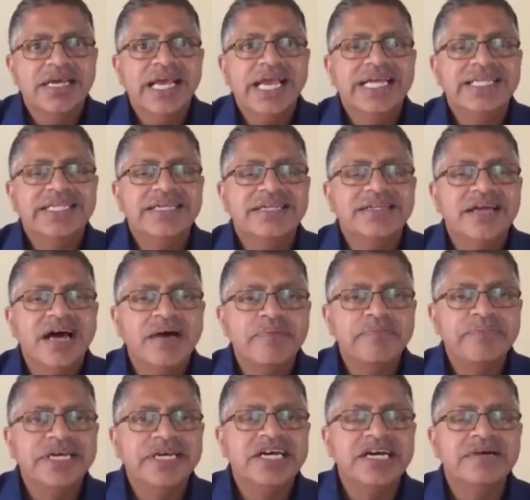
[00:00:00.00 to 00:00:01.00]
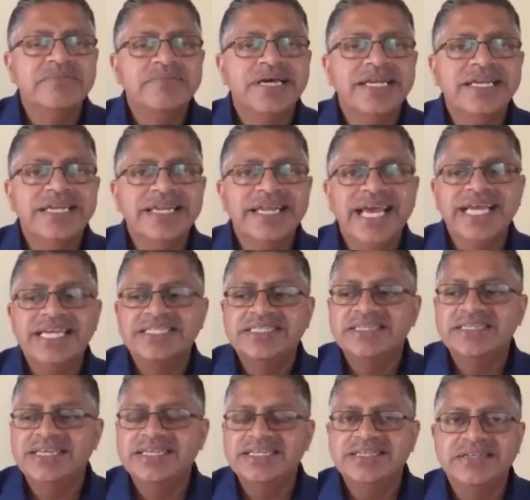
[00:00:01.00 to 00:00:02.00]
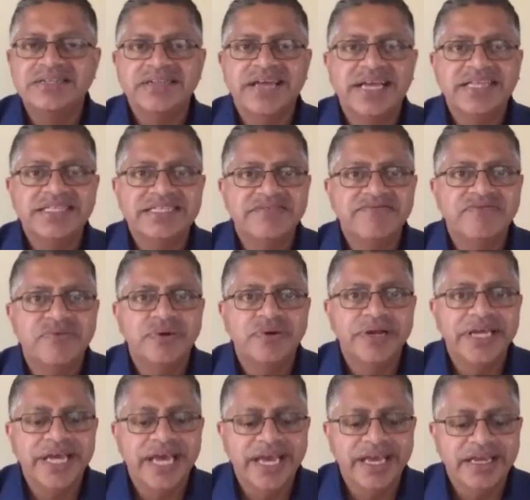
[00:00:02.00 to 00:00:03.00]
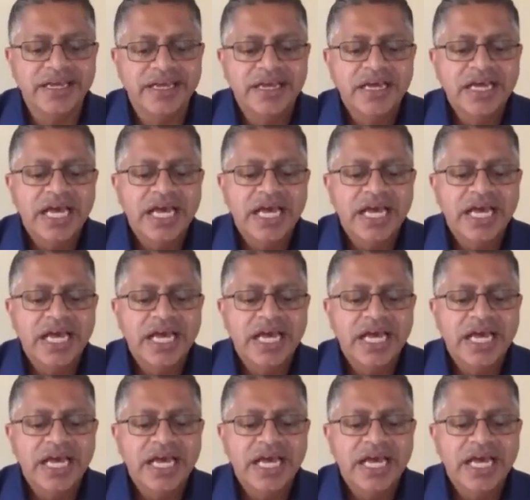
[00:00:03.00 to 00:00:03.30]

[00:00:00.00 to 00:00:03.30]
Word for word: It did not become a nation until 1948.